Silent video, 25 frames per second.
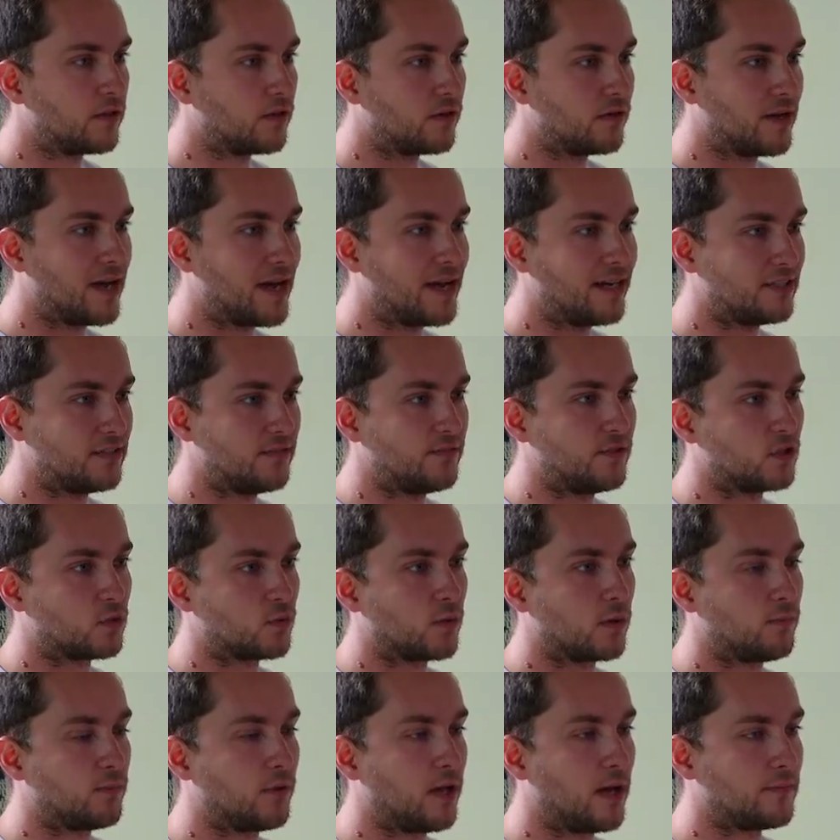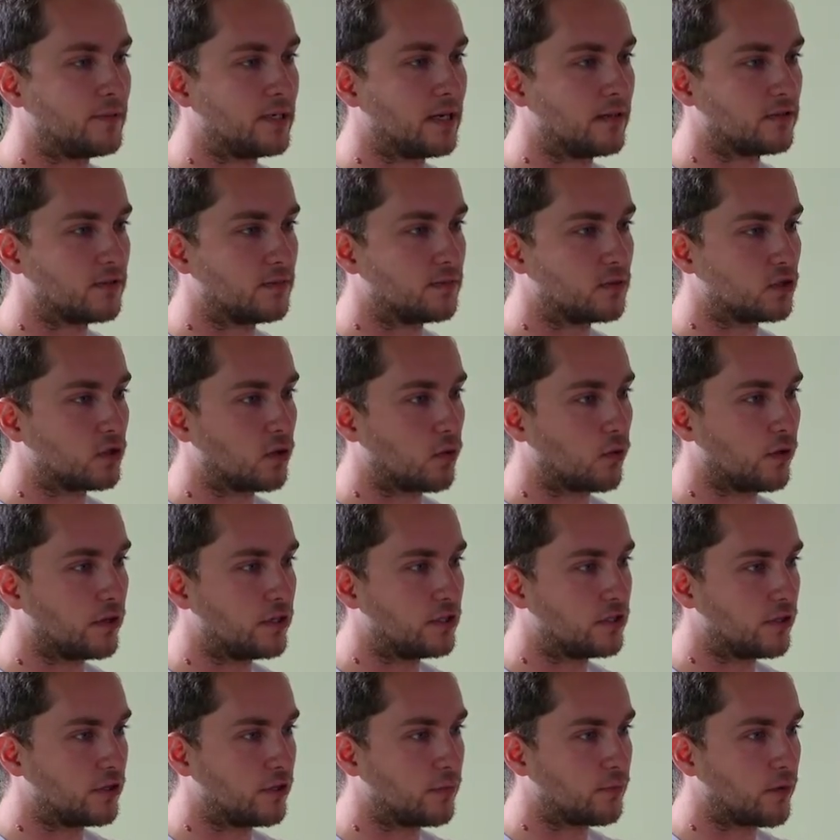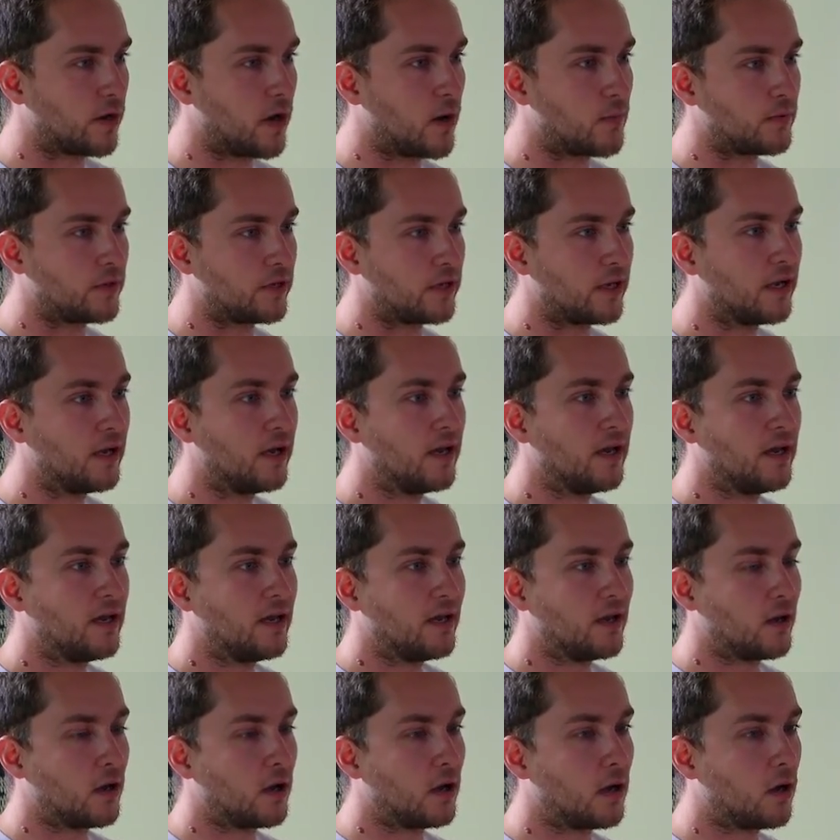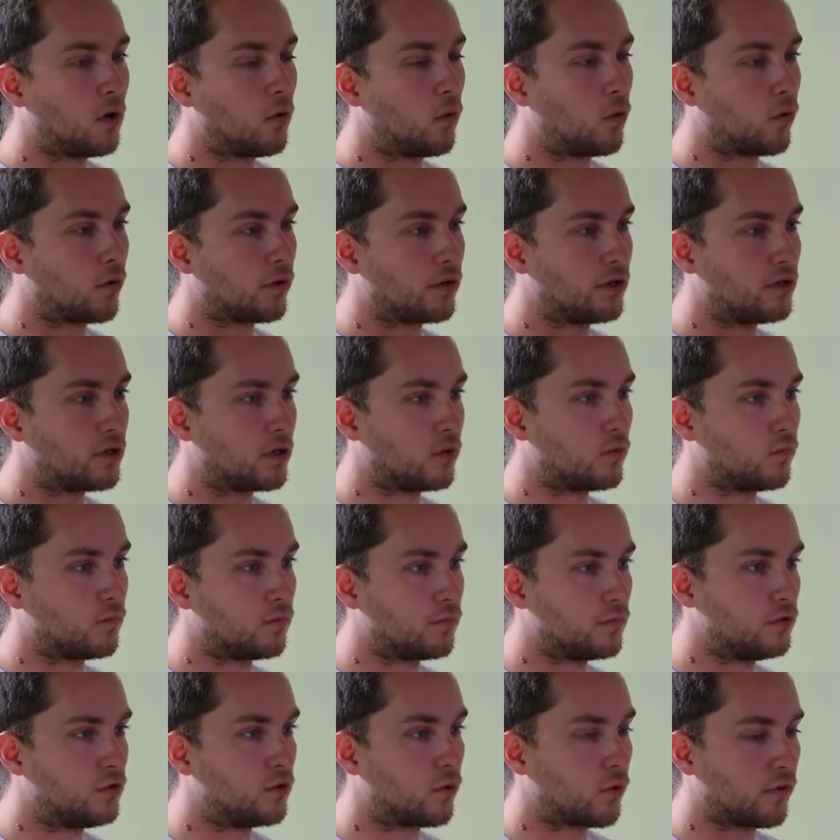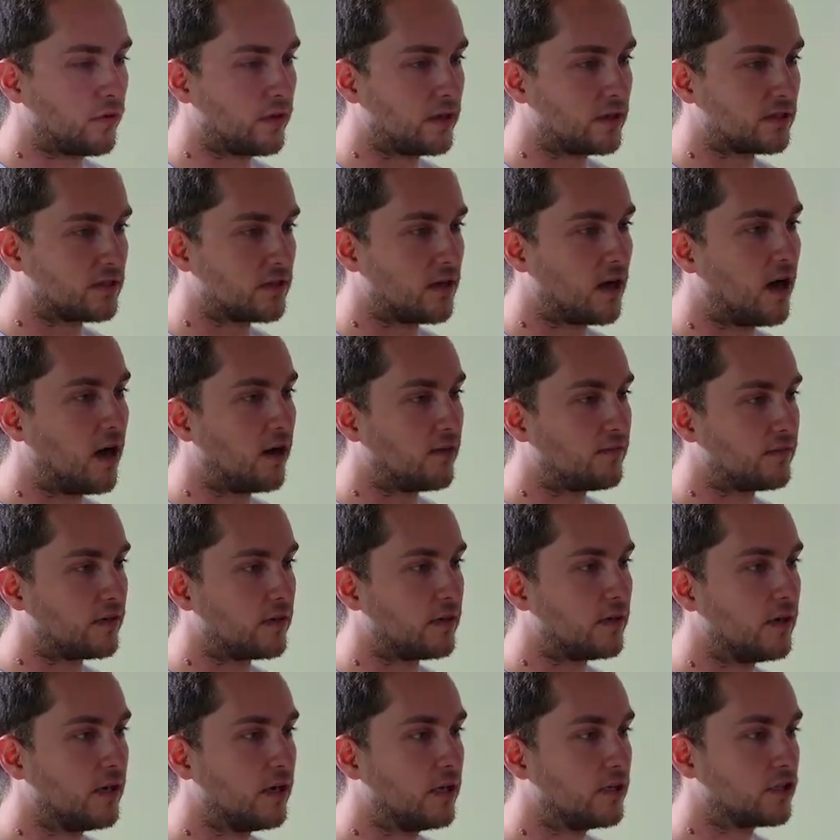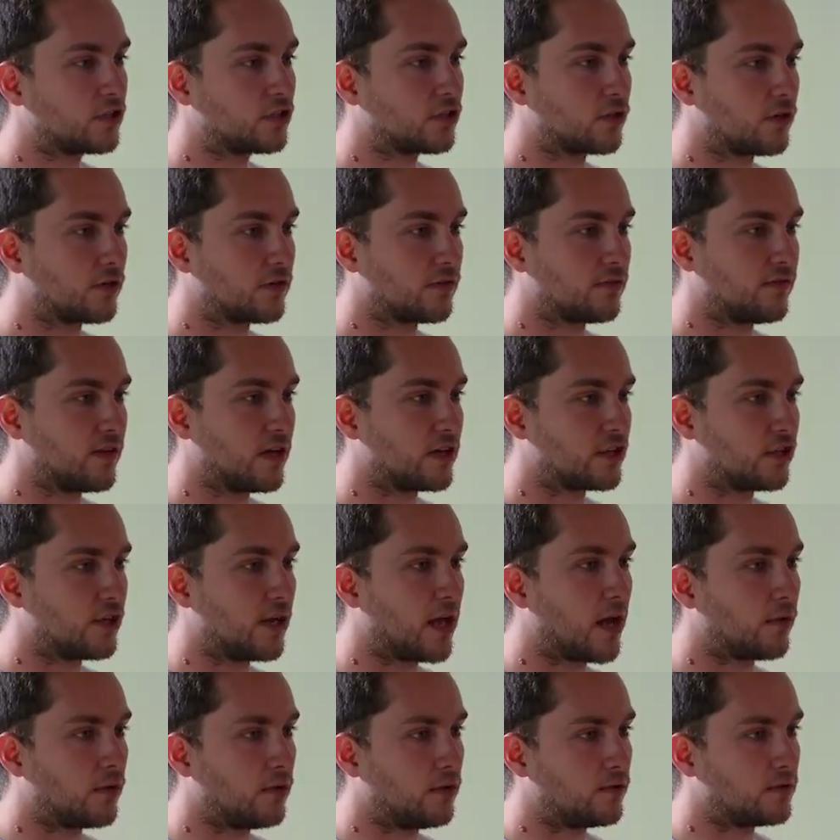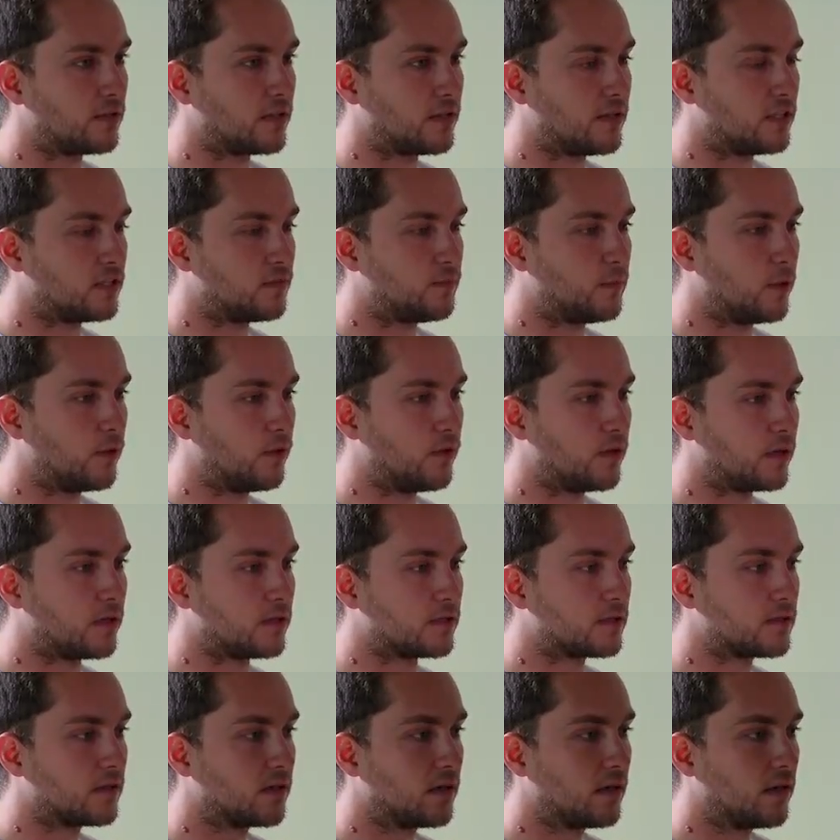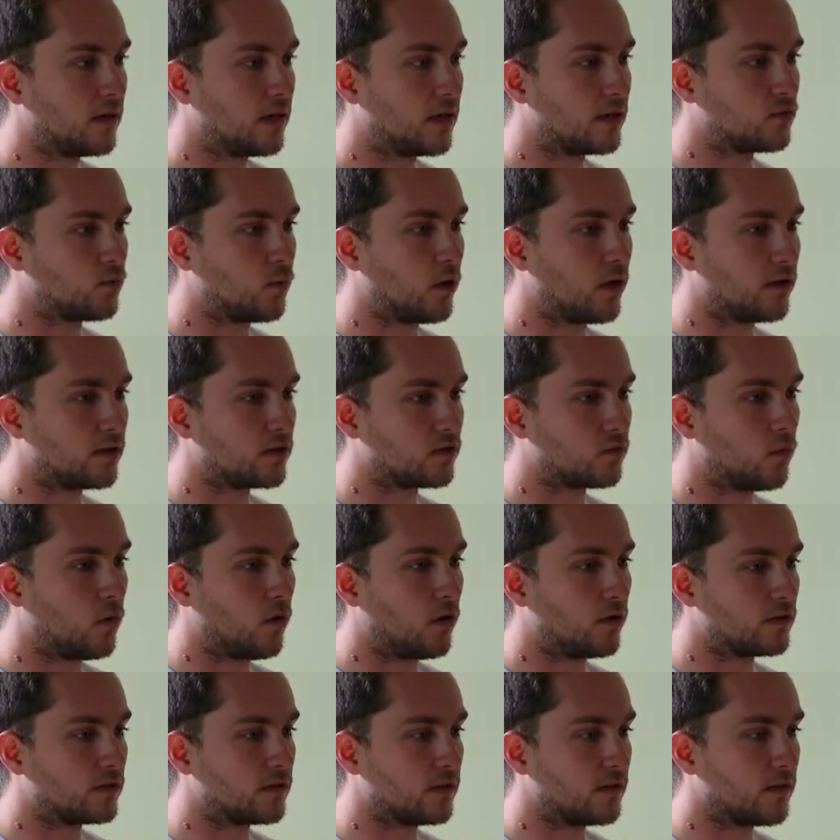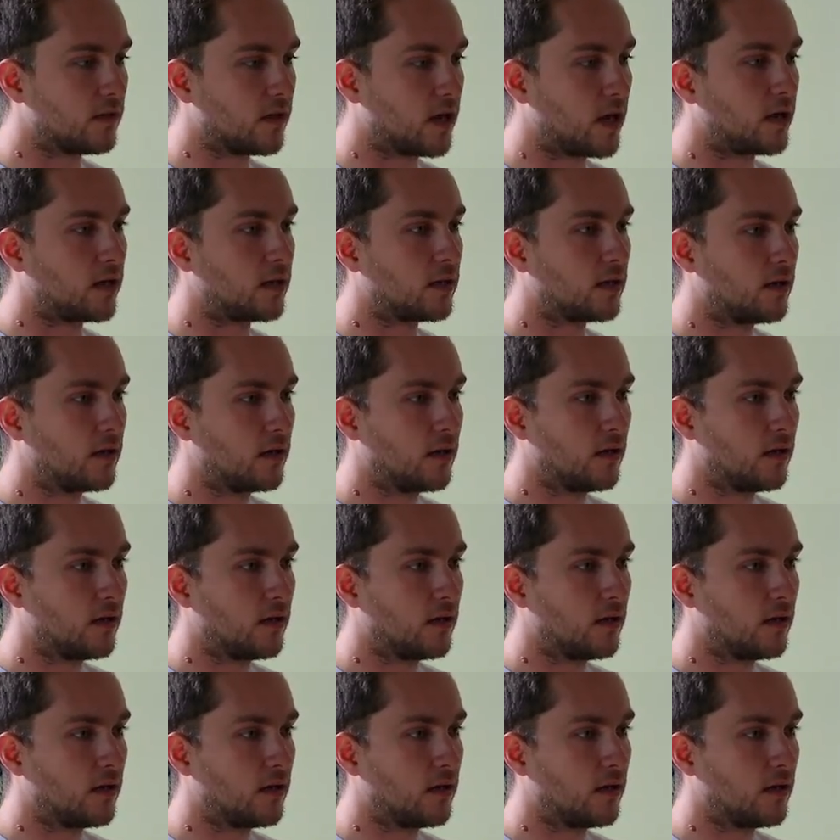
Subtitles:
they're nice if you just want to plop down some storage on your property, or you can door this off and just start to flesh it out using these buildings as well as walls and the like.